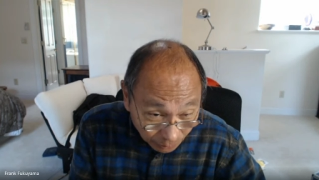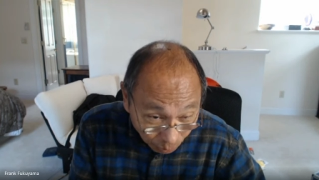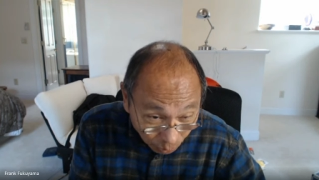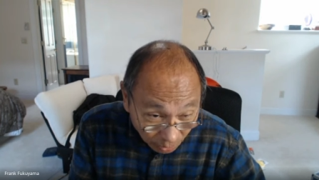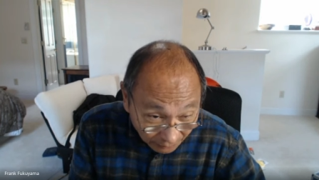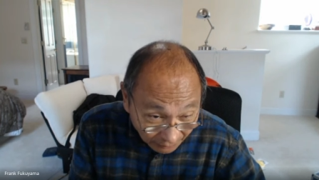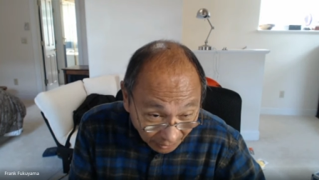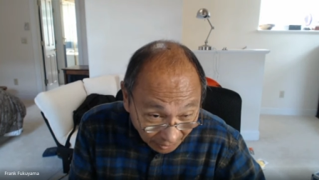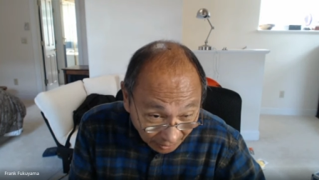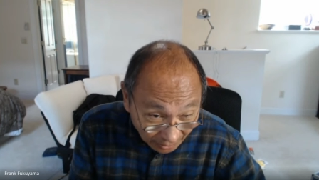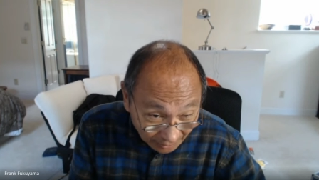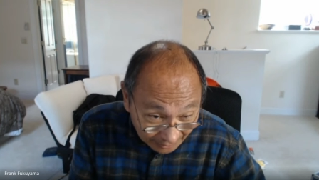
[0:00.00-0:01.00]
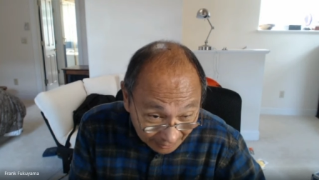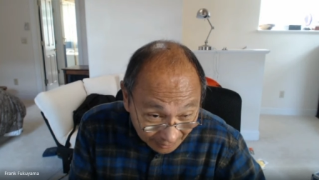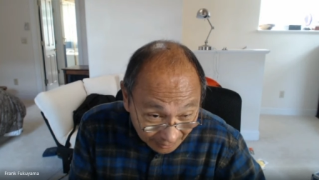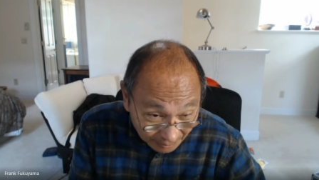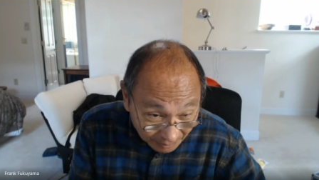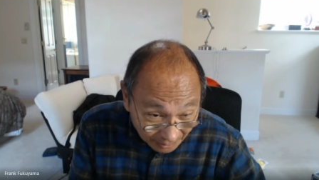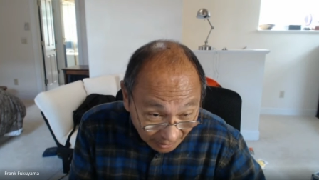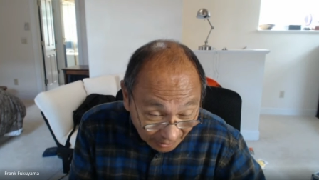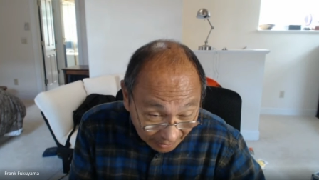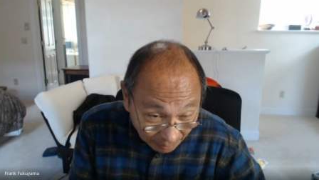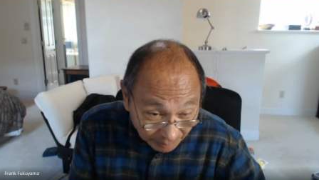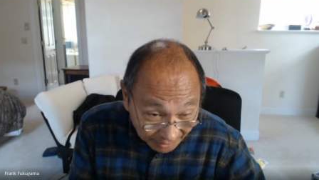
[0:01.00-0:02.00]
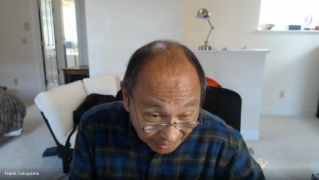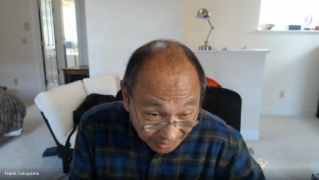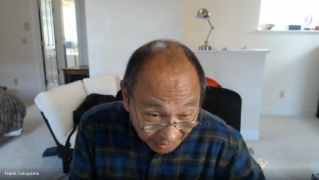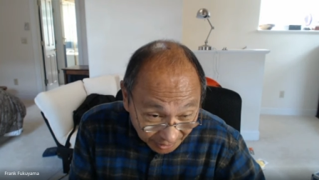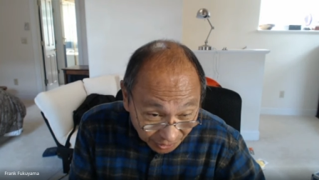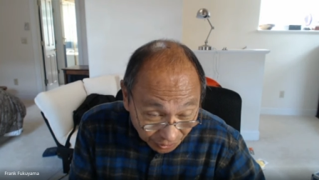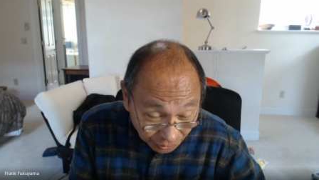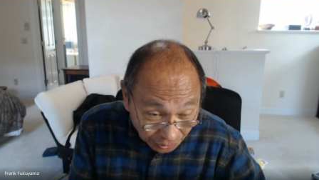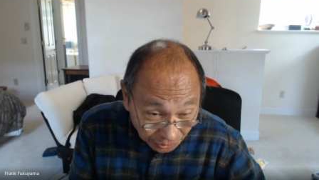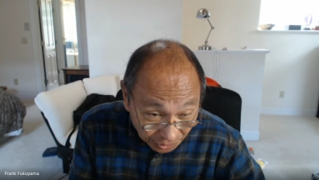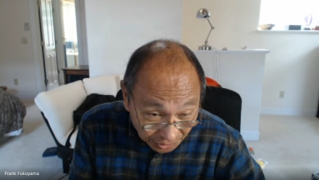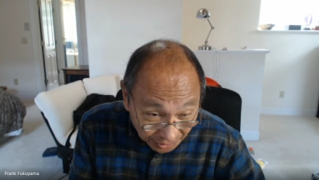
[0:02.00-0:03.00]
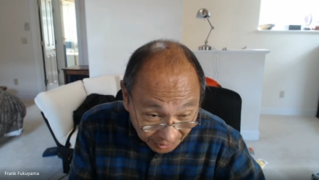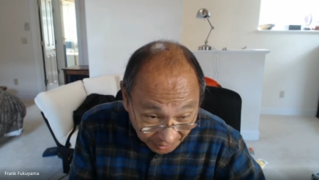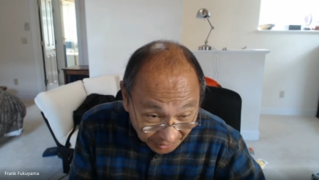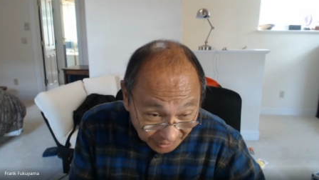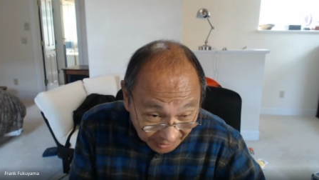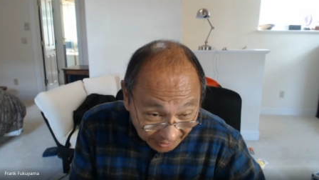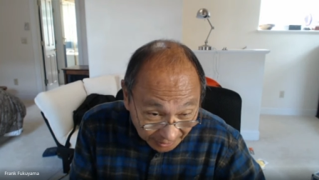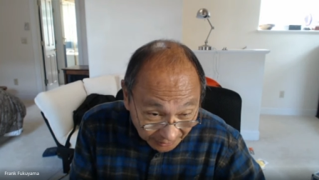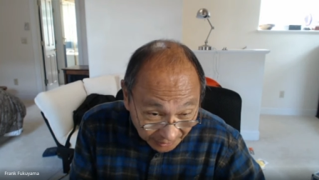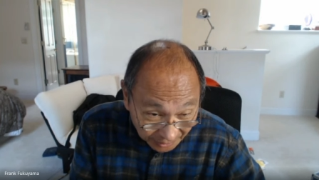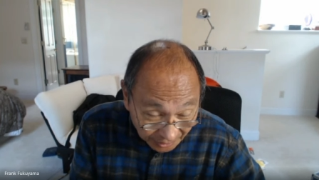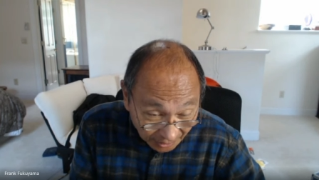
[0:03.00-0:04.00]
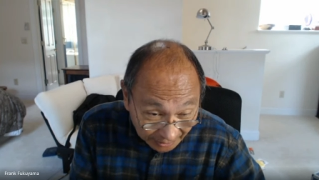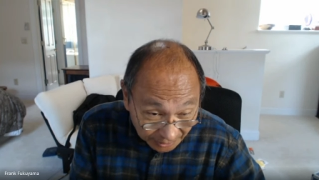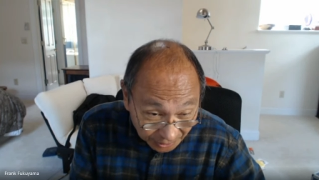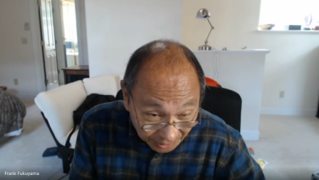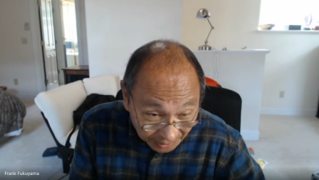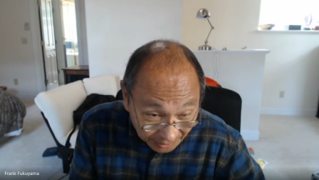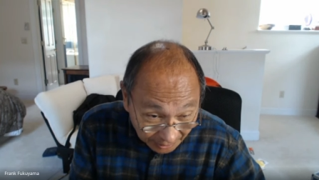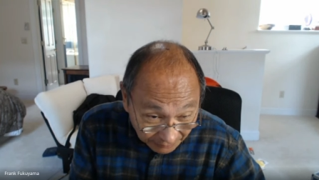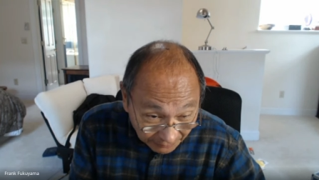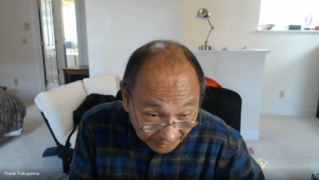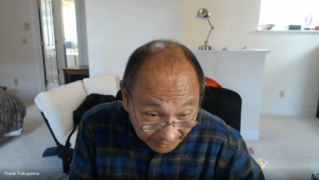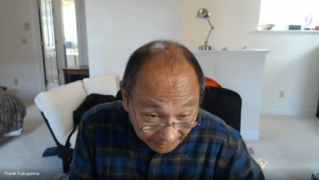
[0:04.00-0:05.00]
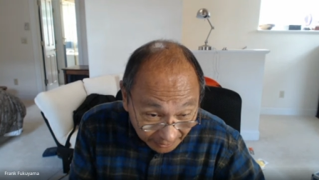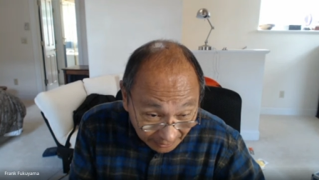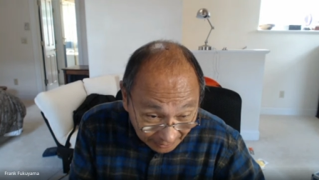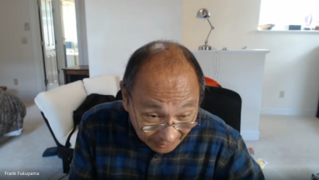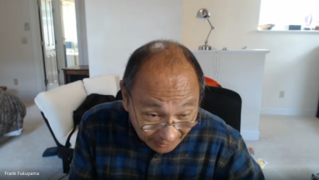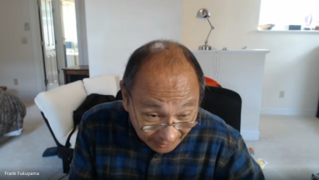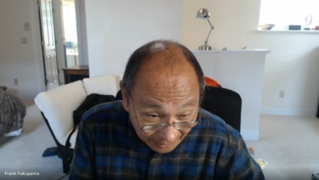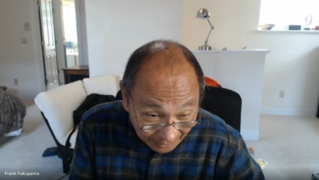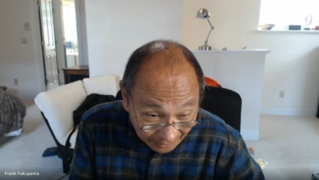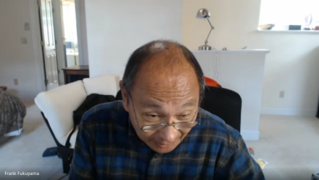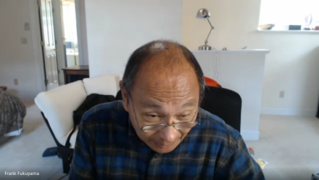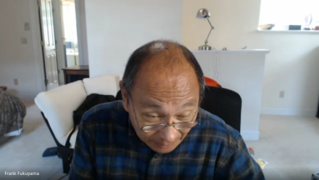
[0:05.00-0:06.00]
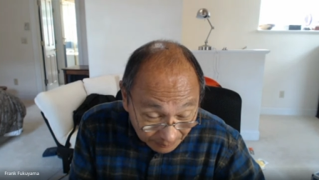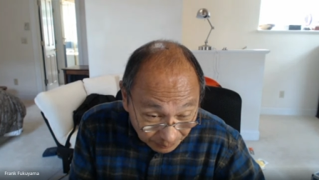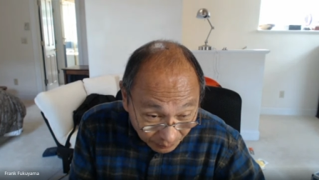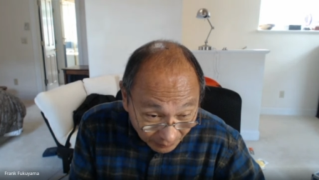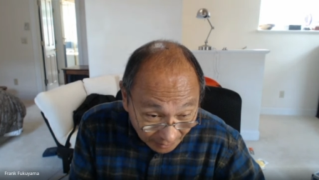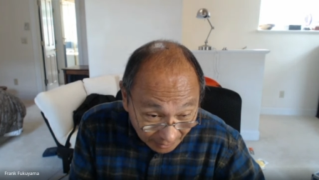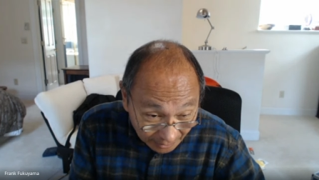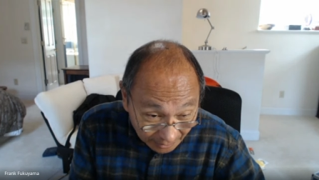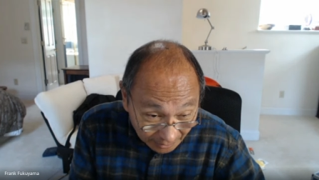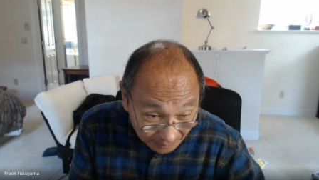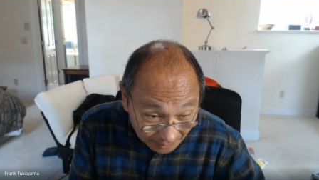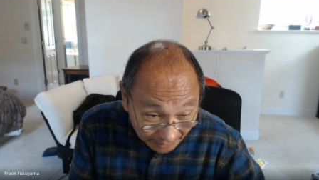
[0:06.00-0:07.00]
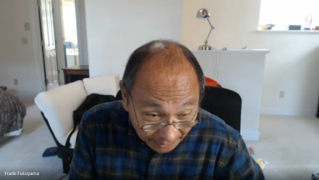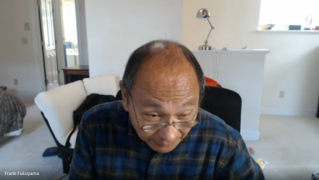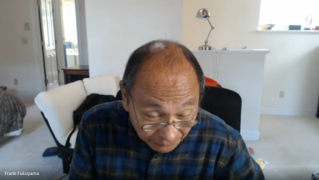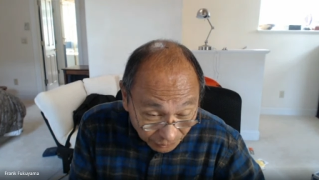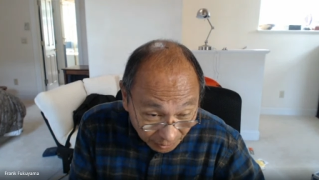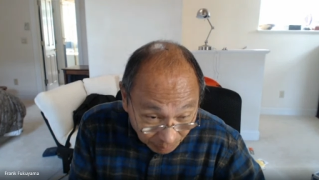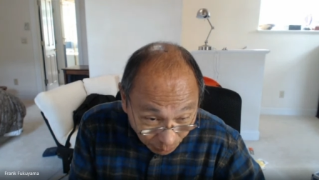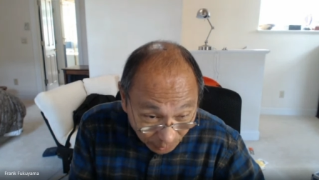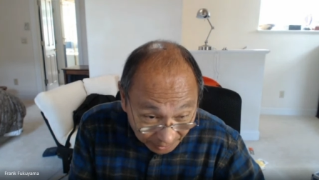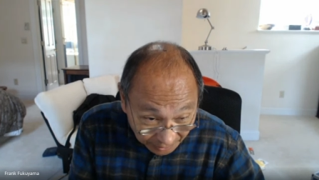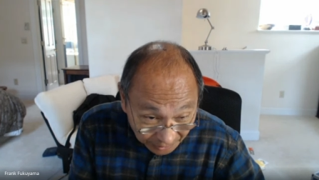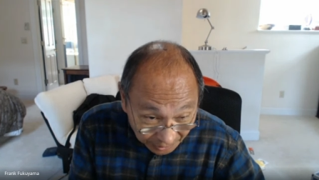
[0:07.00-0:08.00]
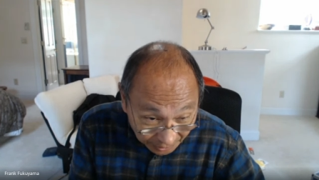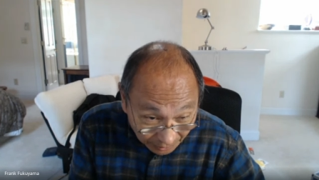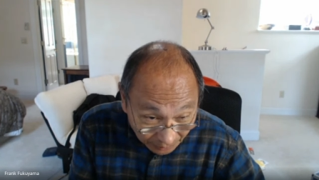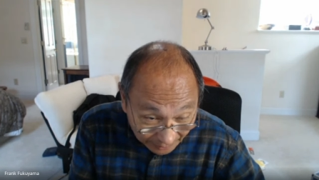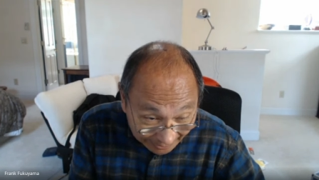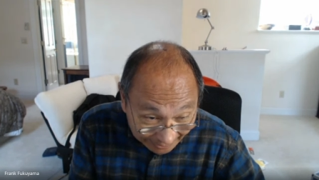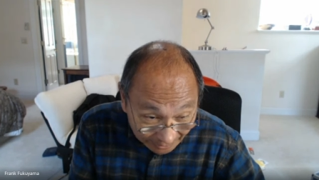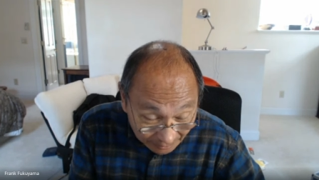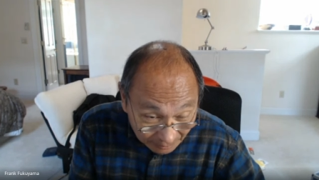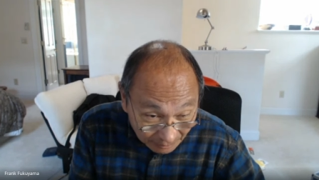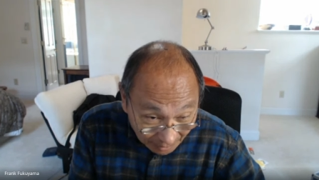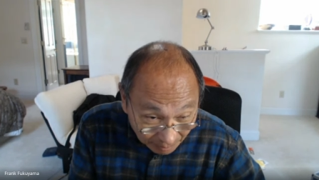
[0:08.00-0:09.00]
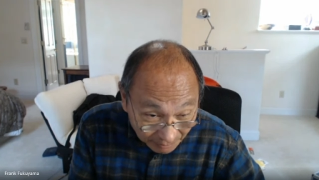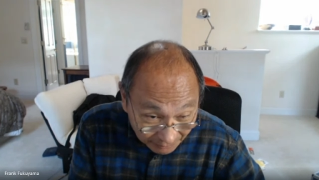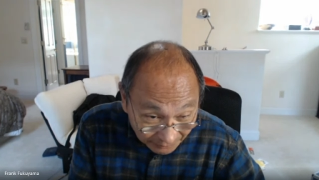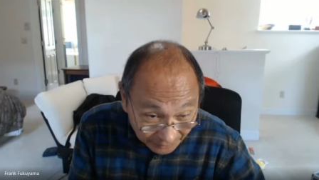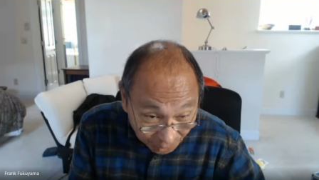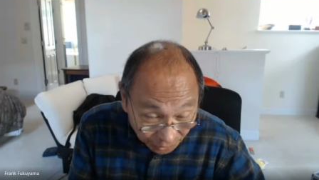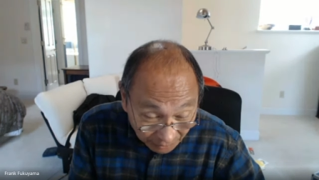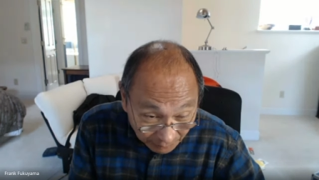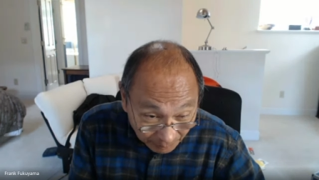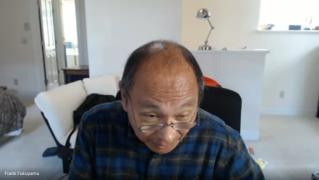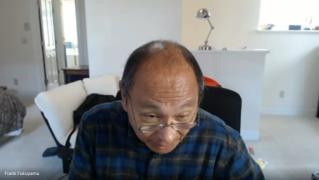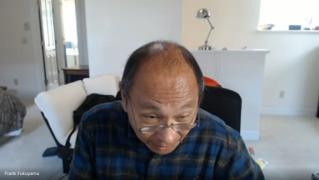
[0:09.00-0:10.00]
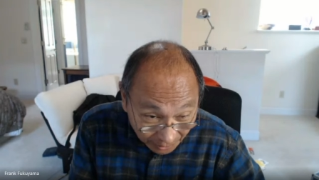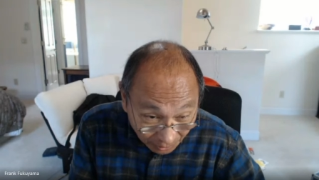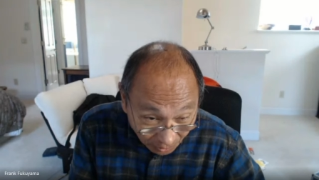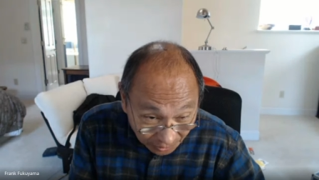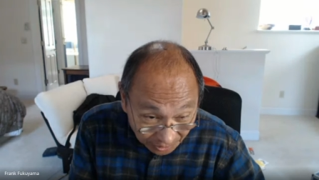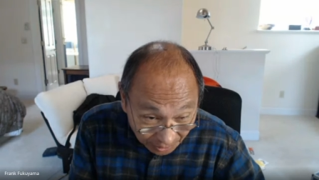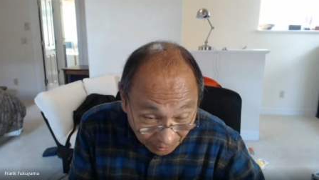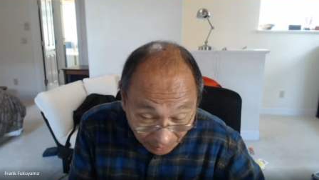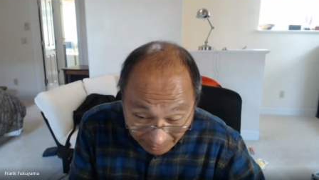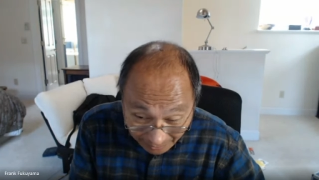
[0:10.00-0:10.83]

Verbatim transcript: rule of law, a lot of basic institutions are at stake in this election. And if they uh, uh, and if Trump wins, you know, that uh, vision of America also